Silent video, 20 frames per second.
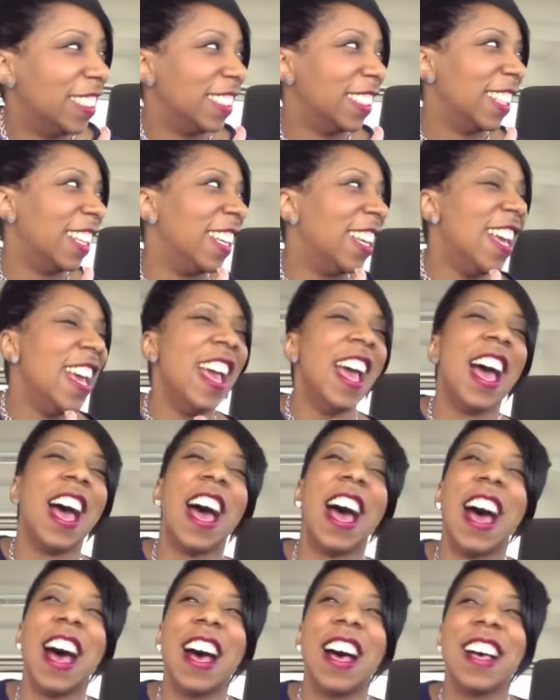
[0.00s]

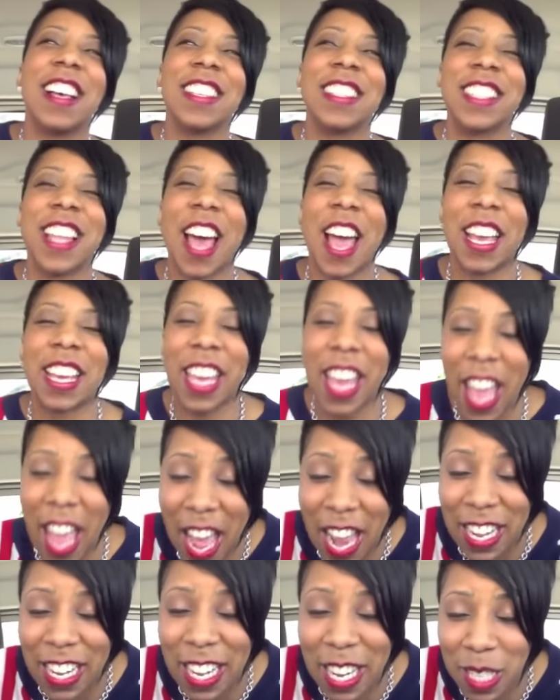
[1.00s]
I was like,
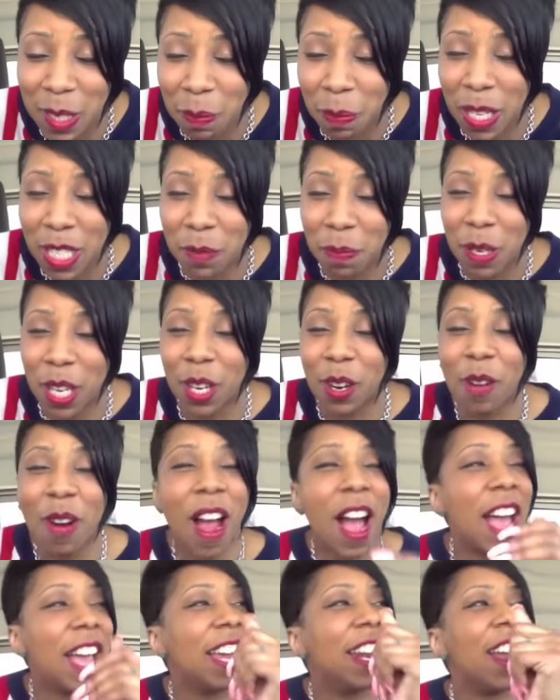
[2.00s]
Candy, this bitch been
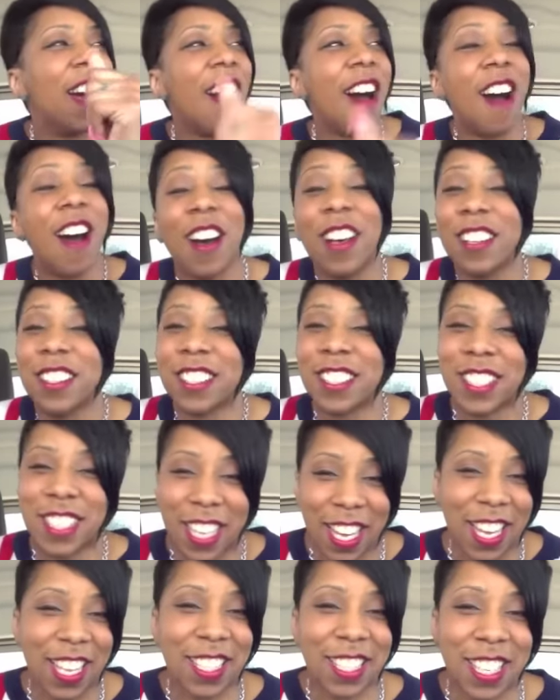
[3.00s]
crying all
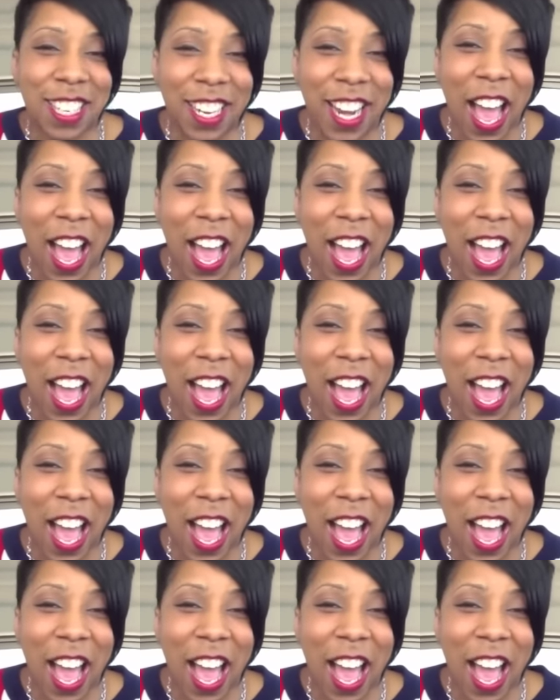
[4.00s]
season.